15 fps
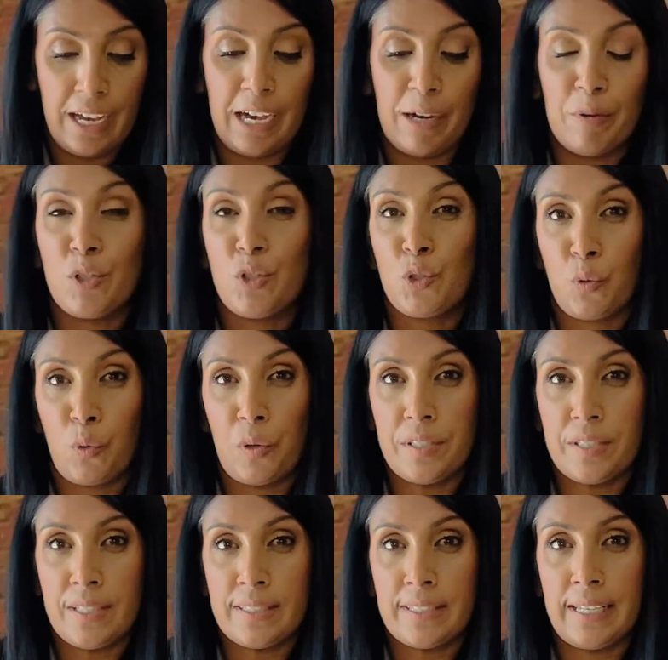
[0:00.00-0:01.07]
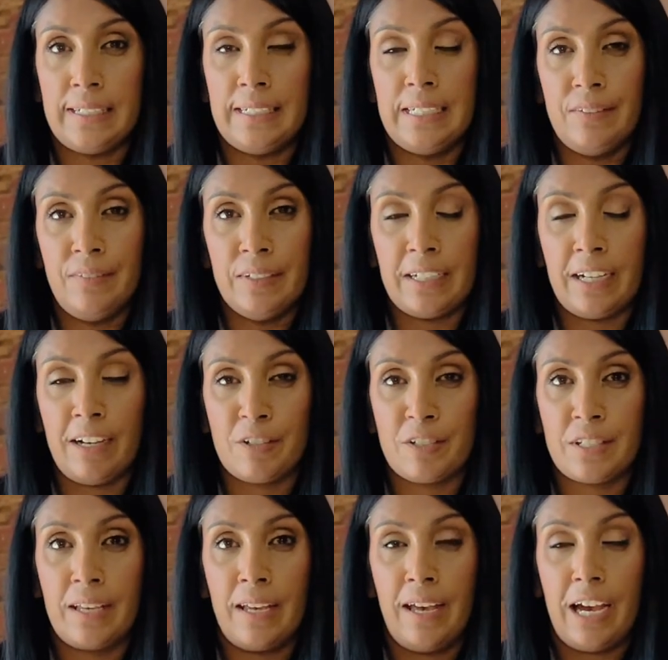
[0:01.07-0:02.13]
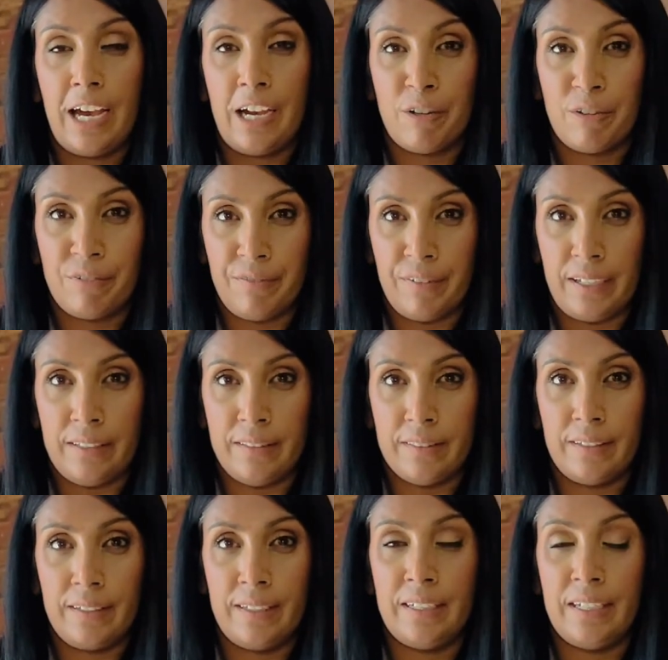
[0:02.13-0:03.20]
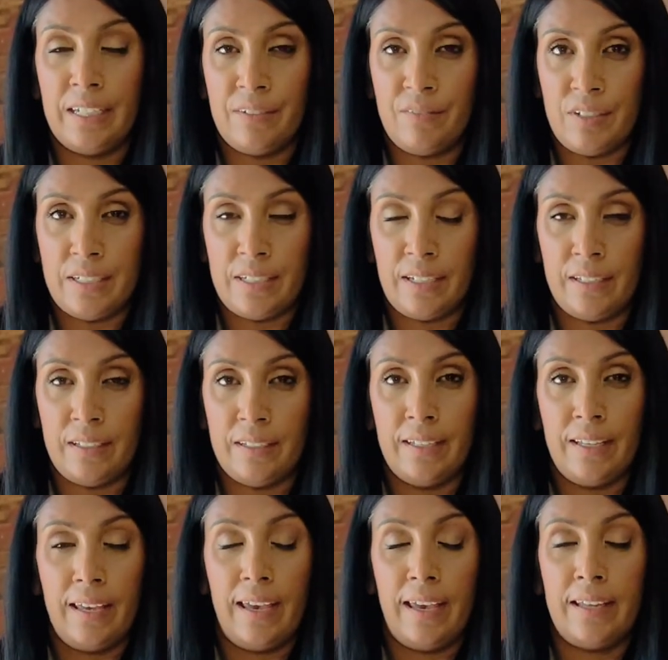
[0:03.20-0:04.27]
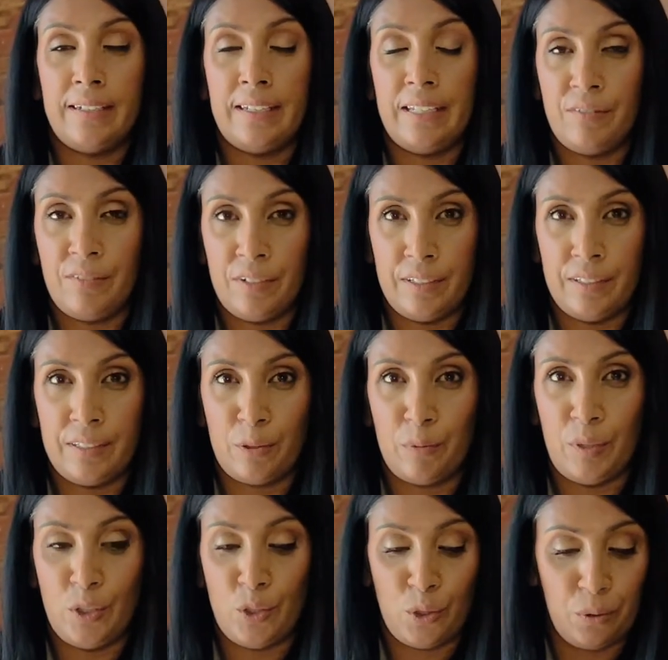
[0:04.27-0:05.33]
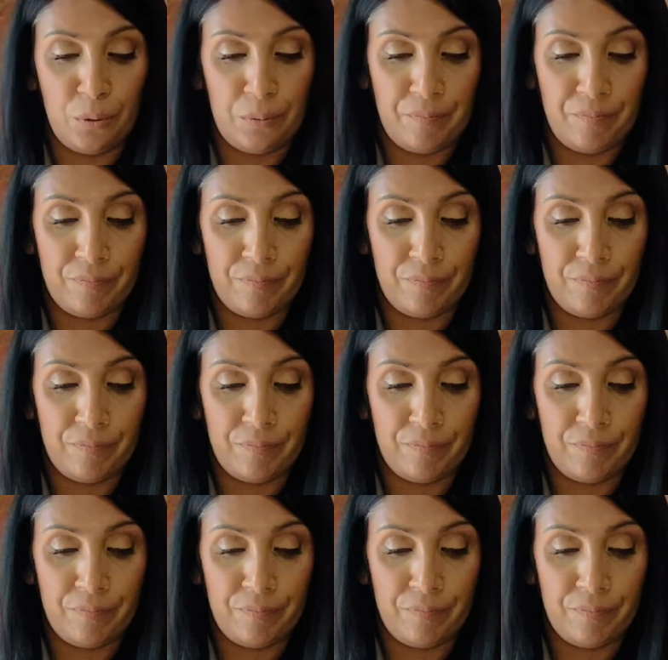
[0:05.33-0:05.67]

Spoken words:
our choices, and living out our faith in every day and everything that we do.